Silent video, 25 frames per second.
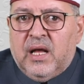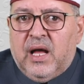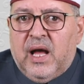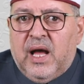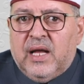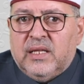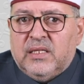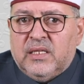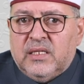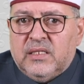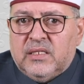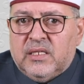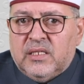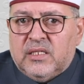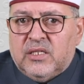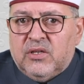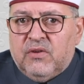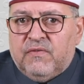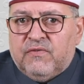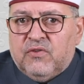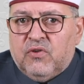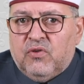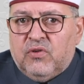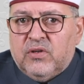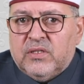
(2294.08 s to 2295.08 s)
Identity,
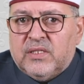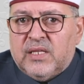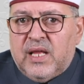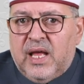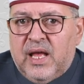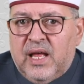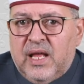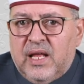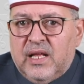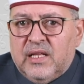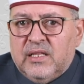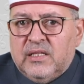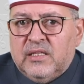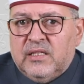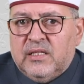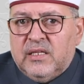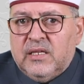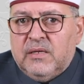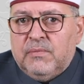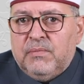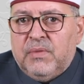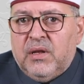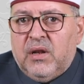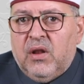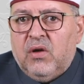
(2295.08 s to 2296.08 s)
of course, and
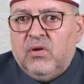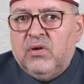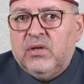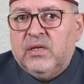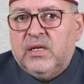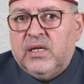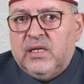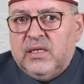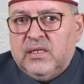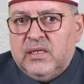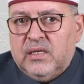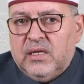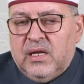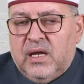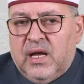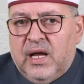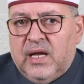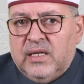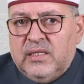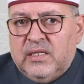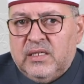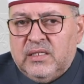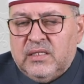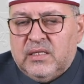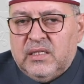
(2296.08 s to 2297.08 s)
belonging.
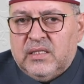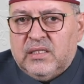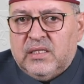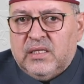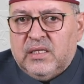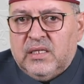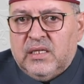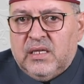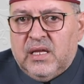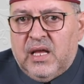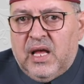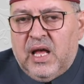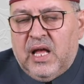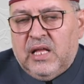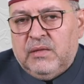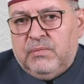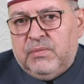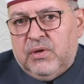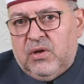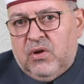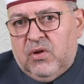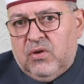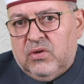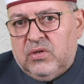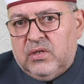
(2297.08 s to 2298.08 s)
Identity and
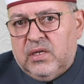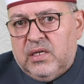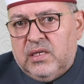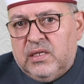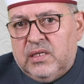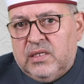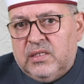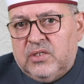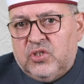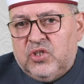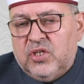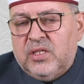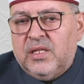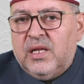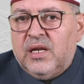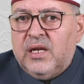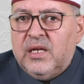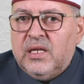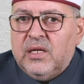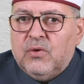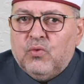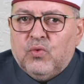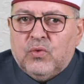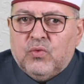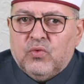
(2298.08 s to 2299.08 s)
belonging.
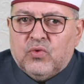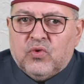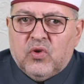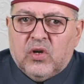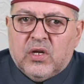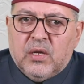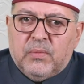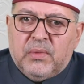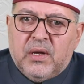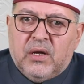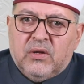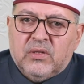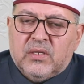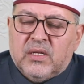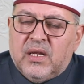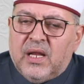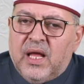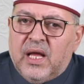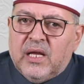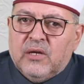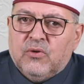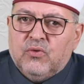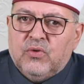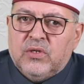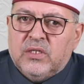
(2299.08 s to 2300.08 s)
Generally, when we talk about
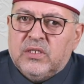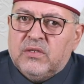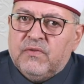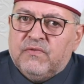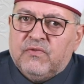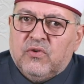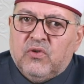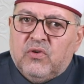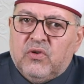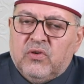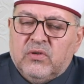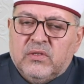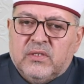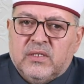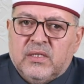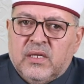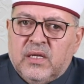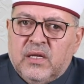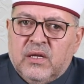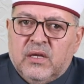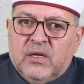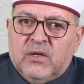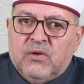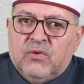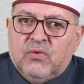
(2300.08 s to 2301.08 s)
language, of course,
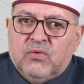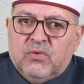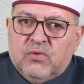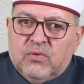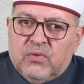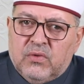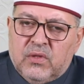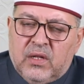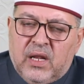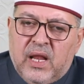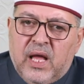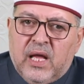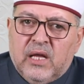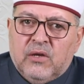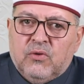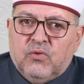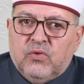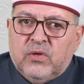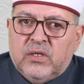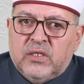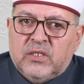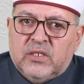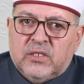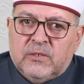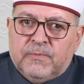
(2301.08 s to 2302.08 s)

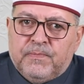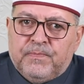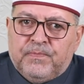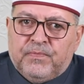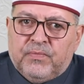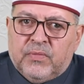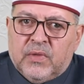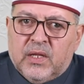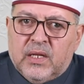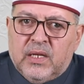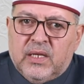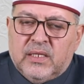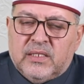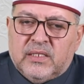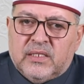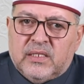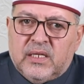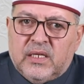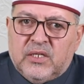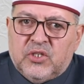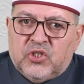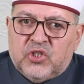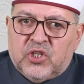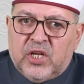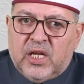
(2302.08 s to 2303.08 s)
language, let's
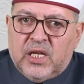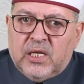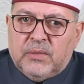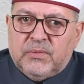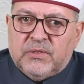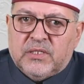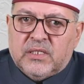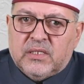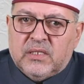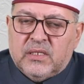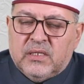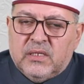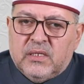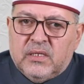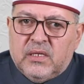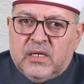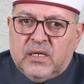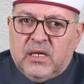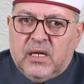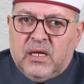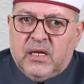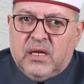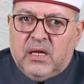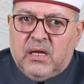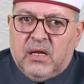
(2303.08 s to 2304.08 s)
say, shapes
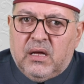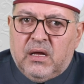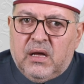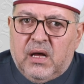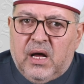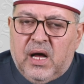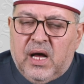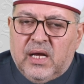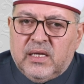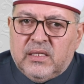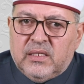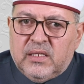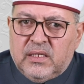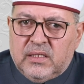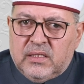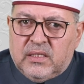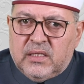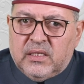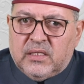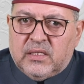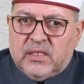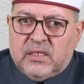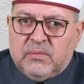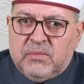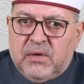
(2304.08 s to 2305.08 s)

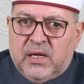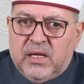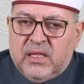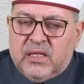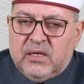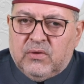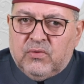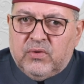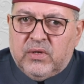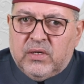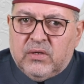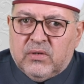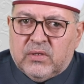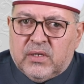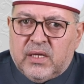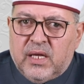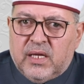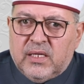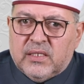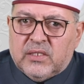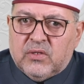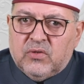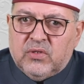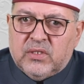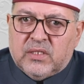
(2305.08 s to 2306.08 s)
identity, by the way,
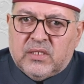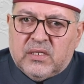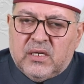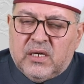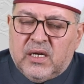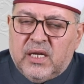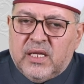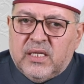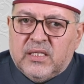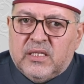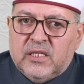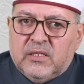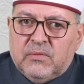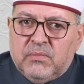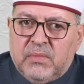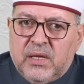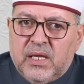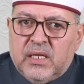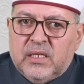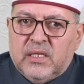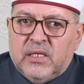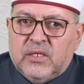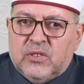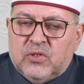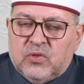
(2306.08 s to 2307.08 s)
okay? So it's related
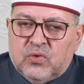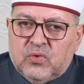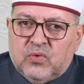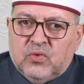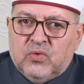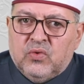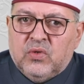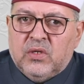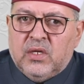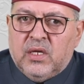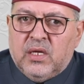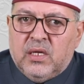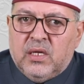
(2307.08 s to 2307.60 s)
mainly to